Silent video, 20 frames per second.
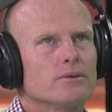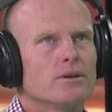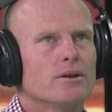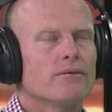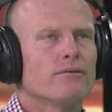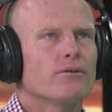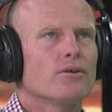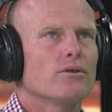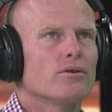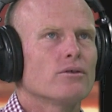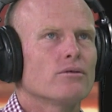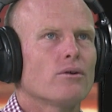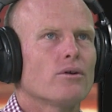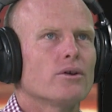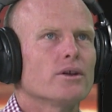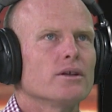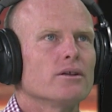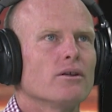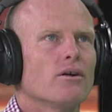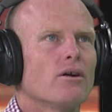further
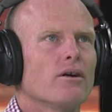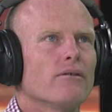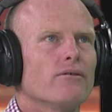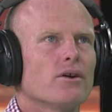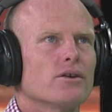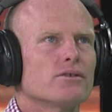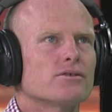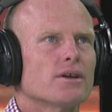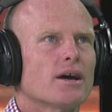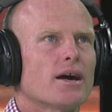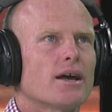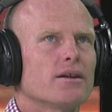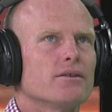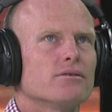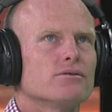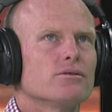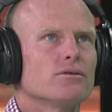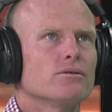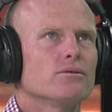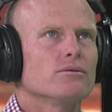on in life, I
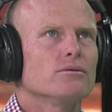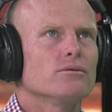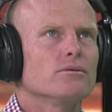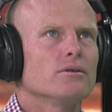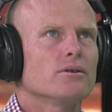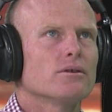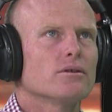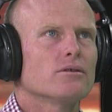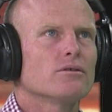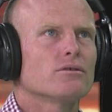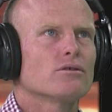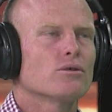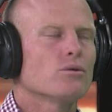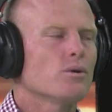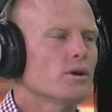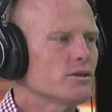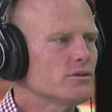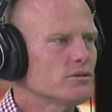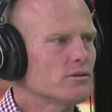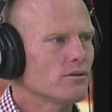started to
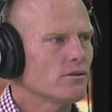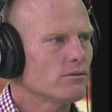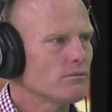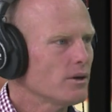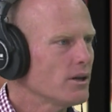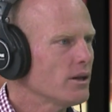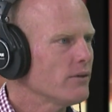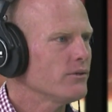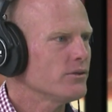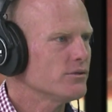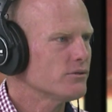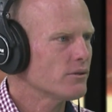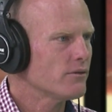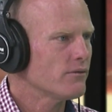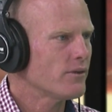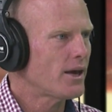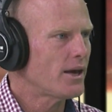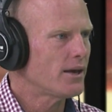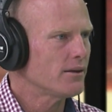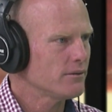question the relevance
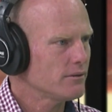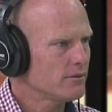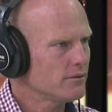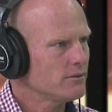of that,